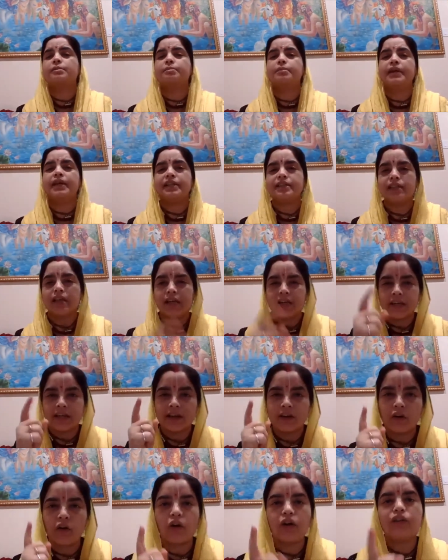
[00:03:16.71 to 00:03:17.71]
plays,
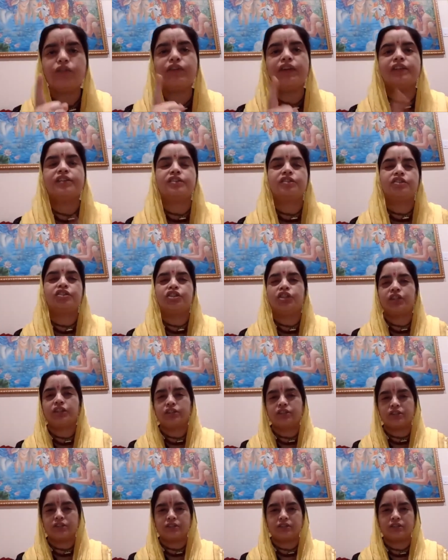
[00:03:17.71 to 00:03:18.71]
he always
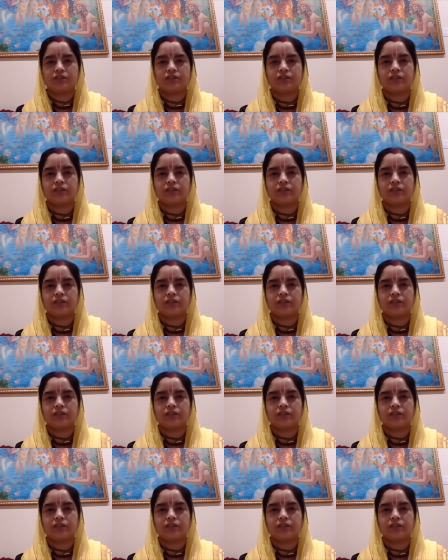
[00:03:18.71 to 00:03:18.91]
cheats.